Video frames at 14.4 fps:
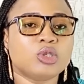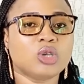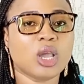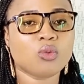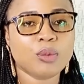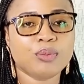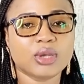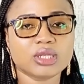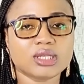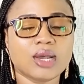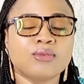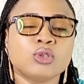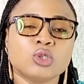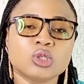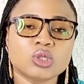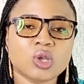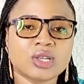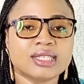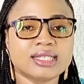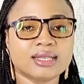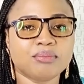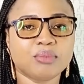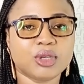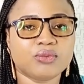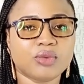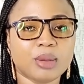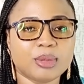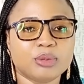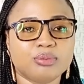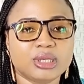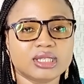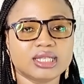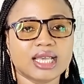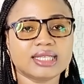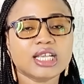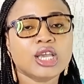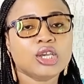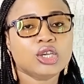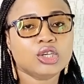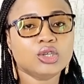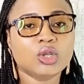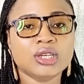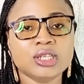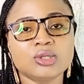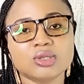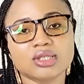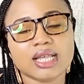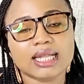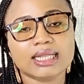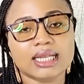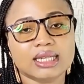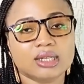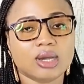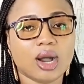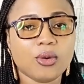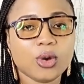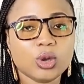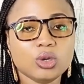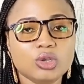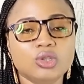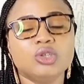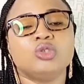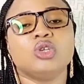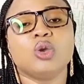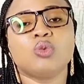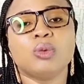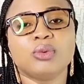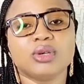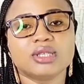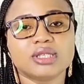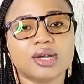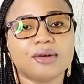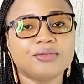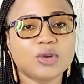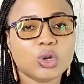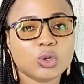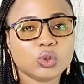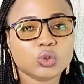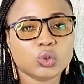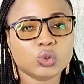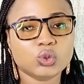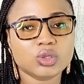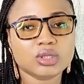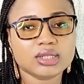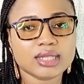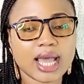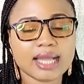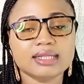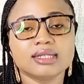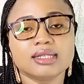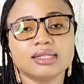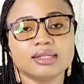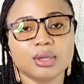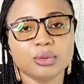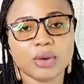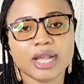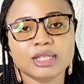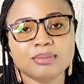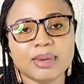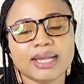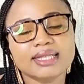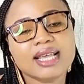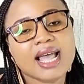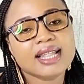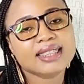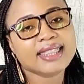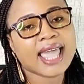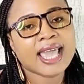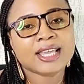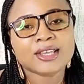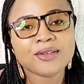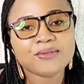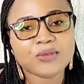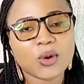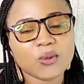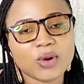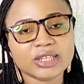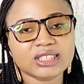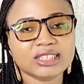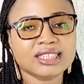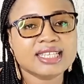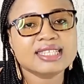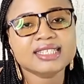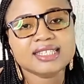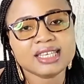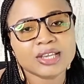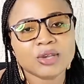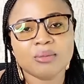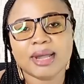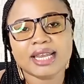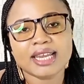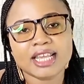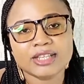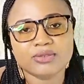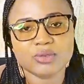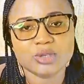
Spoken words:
to equip yourself to succeed in pig farming business. You don't need to start anyhow. You need to equip yourself to start the right path. Thank you for watching. See you in my next